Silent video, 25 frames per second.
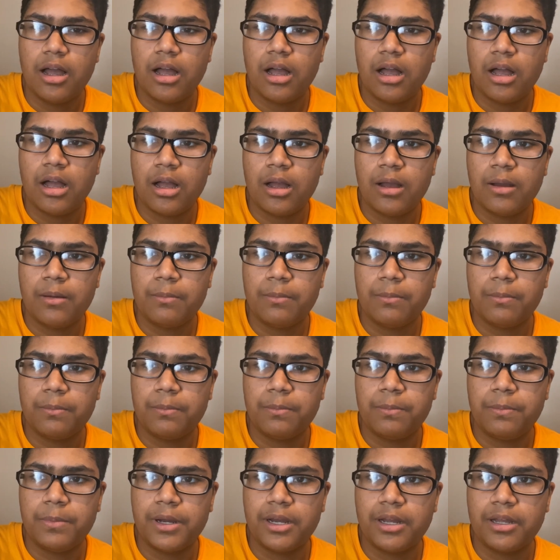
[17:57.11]

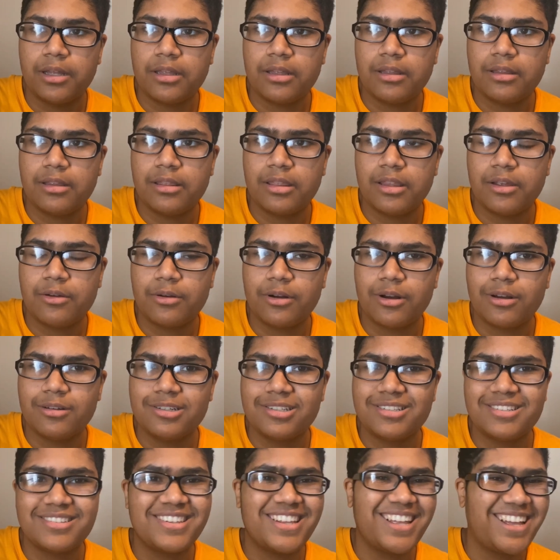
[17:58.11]
but there
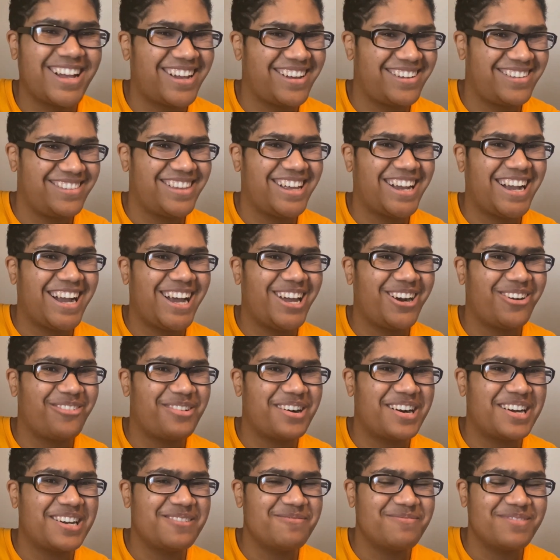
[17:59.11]
goes, that kind of
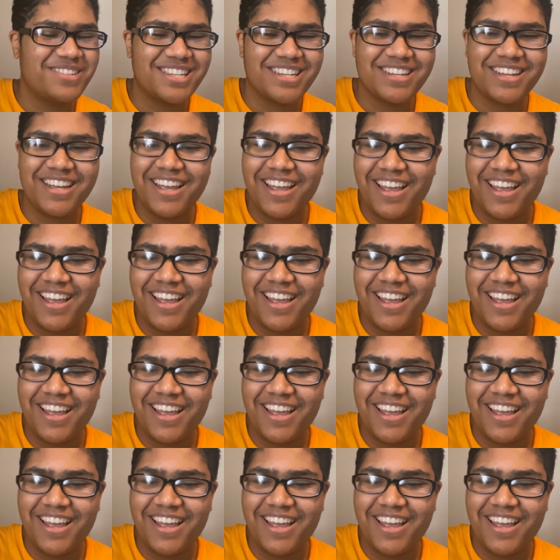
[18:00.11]
rhymed.